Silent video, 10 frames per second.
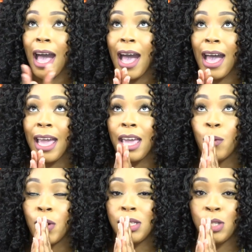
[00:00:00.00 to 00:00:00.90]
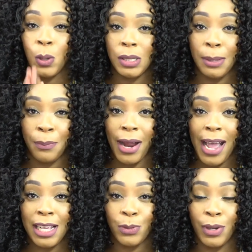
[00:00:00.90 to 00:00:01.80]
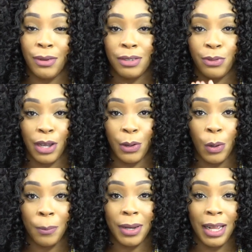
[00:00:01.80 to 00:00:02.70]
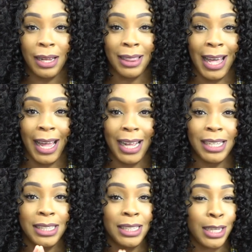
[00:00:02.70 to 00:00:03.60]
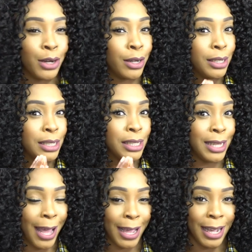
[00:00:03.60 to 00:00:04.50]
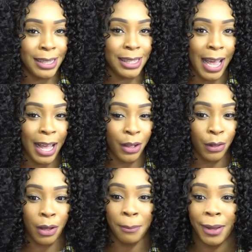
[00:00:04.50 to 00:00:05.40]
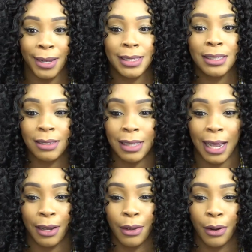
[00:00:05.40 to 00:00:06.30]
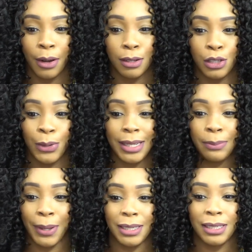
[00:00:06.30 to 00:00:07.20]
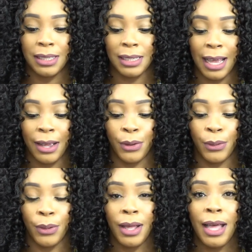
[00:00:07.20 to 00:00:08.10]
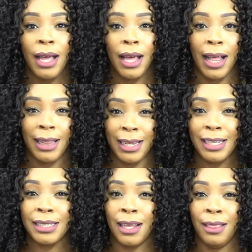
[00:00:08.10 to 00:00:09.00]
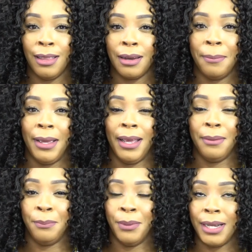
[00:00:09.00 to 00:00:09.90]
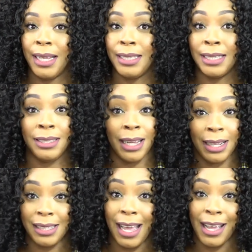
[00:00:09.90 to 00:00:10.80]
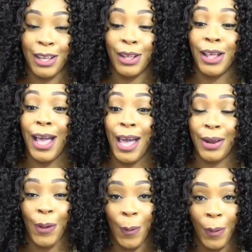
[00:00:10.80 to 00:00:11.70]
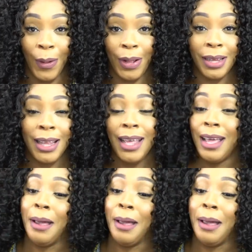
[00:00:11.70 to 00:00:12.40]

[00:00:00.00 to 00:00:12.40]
I was so surprised when I was finger combing it that it didn't snag and tangle. Come on, this is tight curls. You expect it to tangle at least a little bit, but it did not tangle at all.